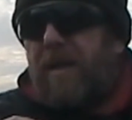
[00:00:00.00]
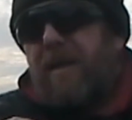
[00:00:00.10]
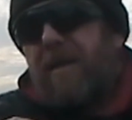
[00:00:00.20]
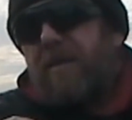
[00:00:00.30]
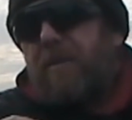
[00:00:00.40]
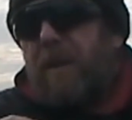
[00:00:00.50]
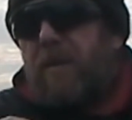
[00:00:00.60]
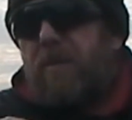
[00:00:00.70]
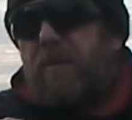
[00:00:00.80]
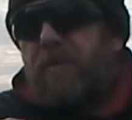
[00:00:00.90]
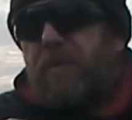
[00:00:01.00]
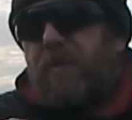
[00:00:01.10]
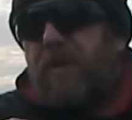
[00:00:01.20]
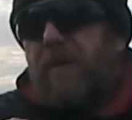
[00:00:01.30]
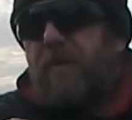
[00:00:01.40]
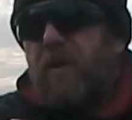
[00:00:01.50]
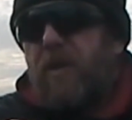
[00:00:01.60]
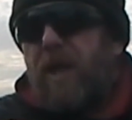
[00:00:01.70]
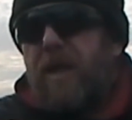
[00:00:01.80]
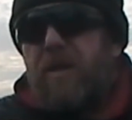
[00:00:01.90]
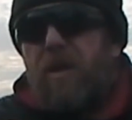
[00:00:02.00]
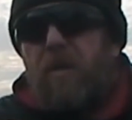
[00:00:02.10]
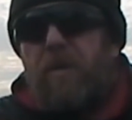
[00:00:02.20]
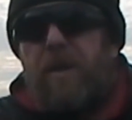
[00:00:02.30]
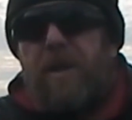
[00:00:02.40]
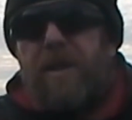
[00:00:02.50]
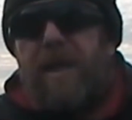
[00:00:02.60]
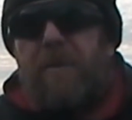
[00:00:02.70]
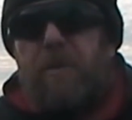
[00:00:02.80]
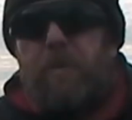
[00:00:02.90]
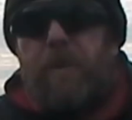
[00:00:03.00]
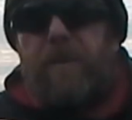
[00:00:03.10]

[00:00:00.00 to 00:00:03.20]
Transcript: about 3 or 4 days ago, and that was